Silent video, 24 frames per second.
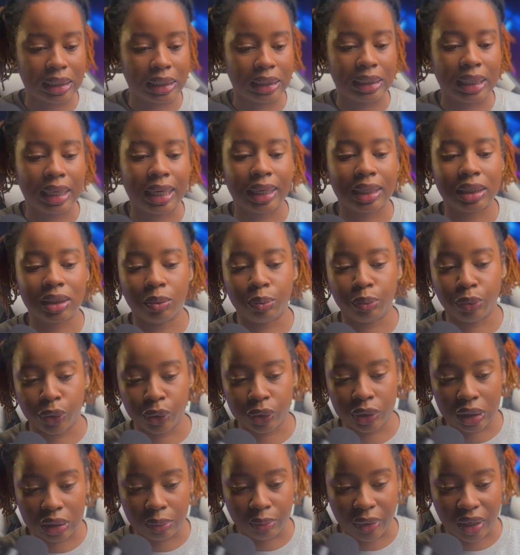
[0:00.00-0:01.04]
detects both
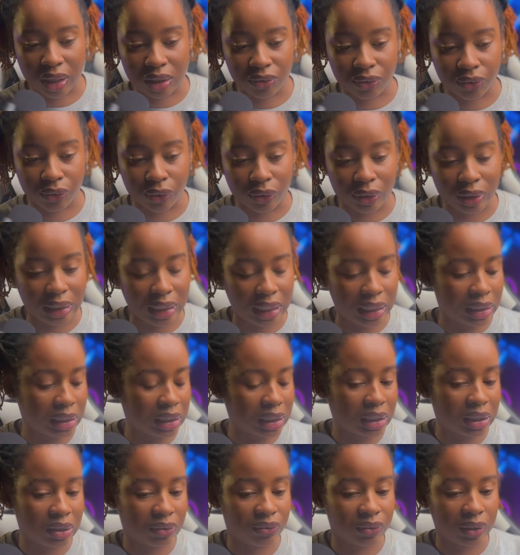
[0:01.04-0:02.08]
smartphones. In
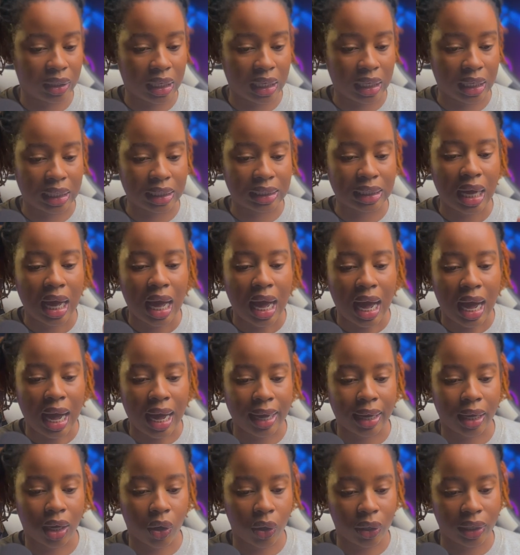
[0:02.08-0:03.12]
this case,
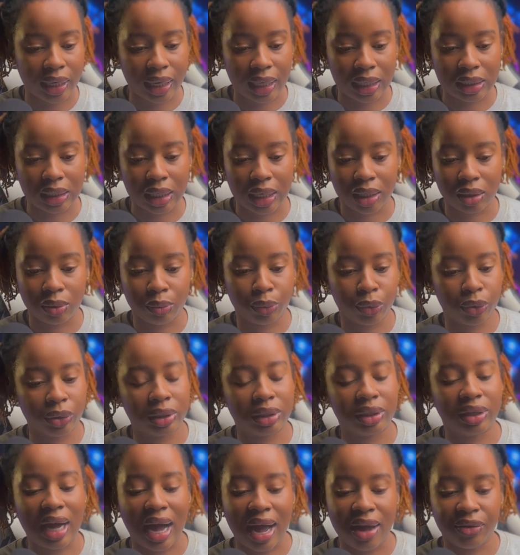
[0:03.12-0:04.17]
I connected both
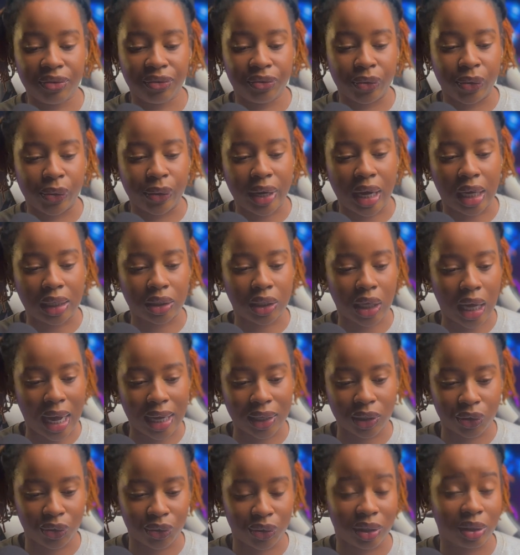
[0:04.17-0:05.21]
the iPhone and the
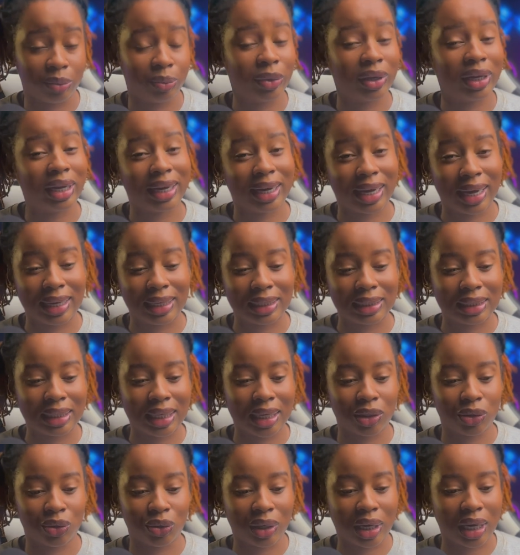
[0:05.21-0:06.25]
Android, but like I
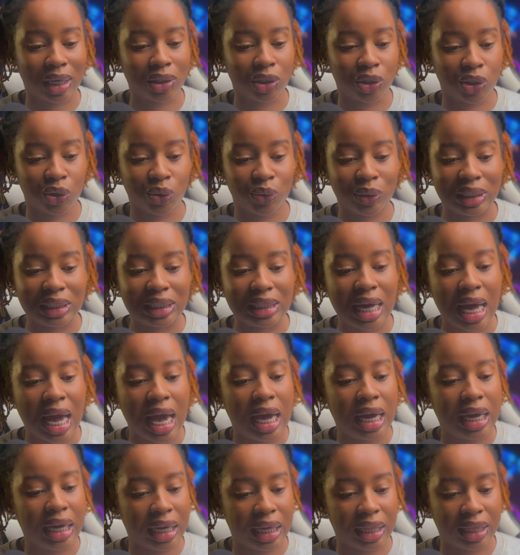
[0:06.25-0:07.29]
said, you can do it
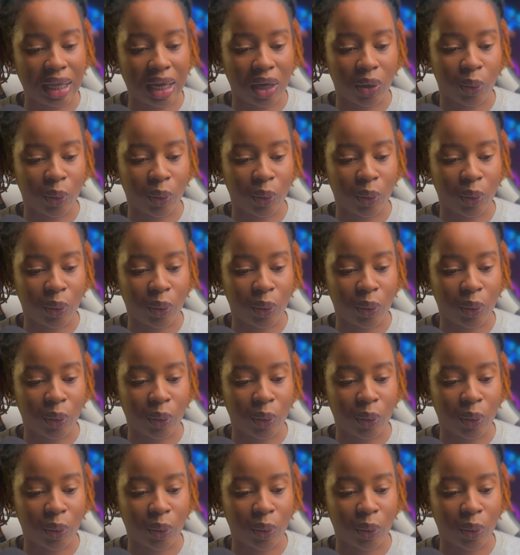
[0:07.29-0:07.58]
either